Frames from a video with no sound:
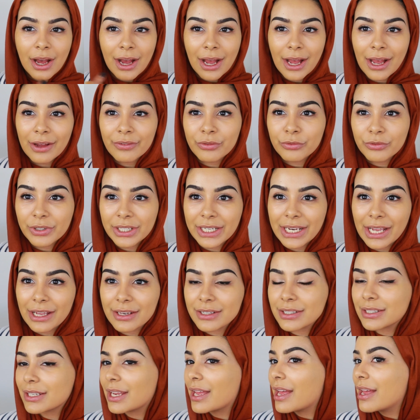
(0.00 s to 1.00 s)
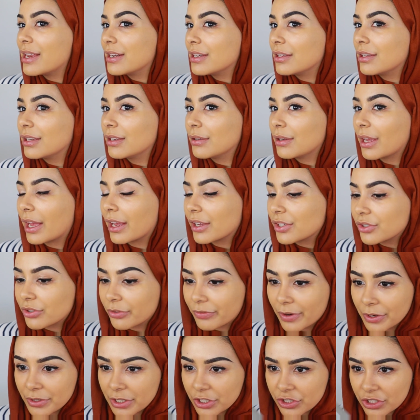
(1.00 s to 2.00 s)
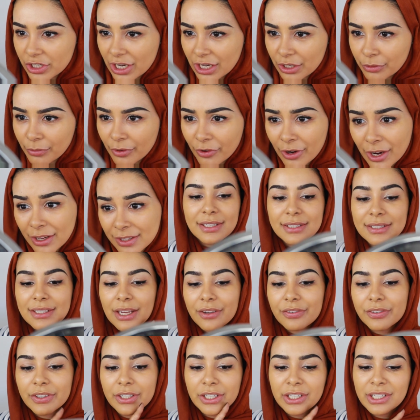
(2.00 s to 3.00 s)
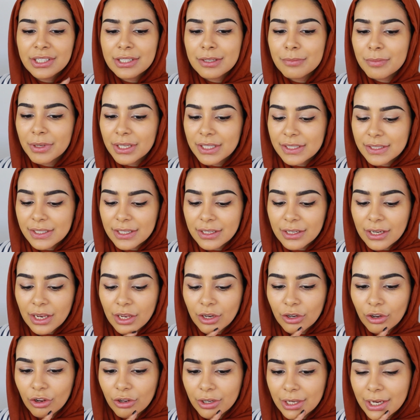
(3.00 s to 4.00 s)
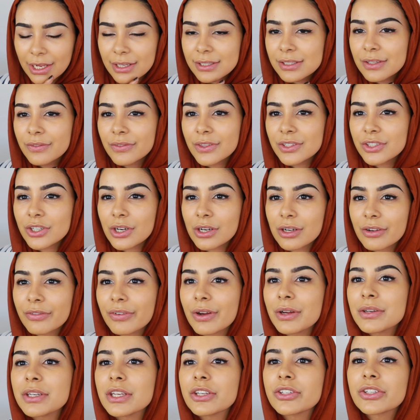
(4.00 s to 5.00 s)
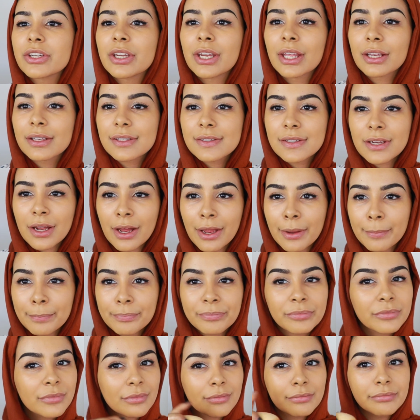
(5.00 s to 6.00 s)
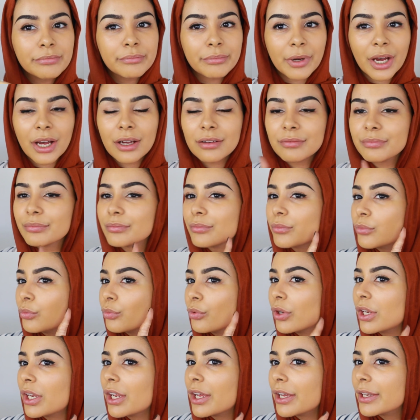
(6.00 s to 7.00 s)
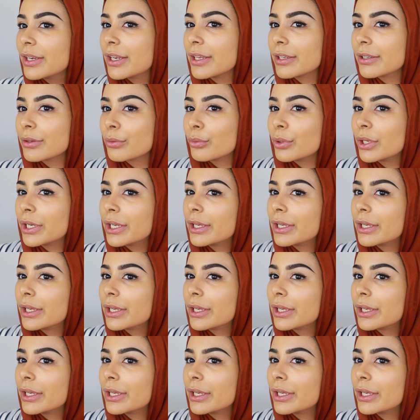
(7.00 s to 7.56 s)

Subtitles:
I haven't really added any extra foundation anywhere else. Definitely need to mix in a lot less of the darker foundation next time, but we're learning.